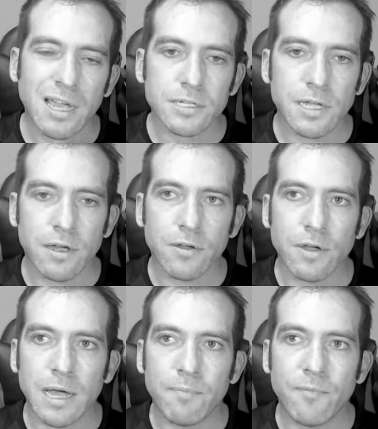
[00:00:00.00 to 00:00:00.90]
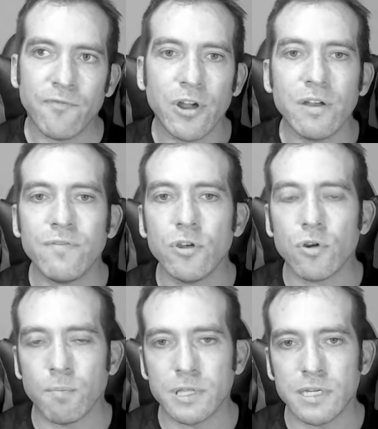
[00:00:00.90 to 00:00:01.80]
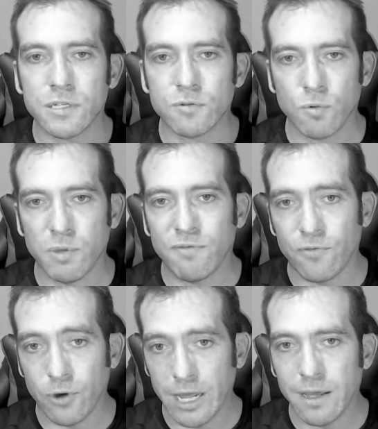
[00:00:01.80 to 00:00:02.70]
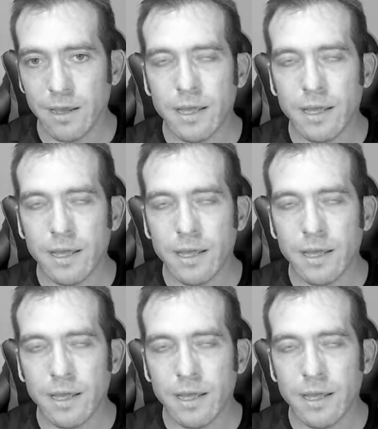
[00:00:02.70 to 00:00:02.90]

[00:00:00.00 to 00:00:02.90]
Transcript: So very few competitions will be free,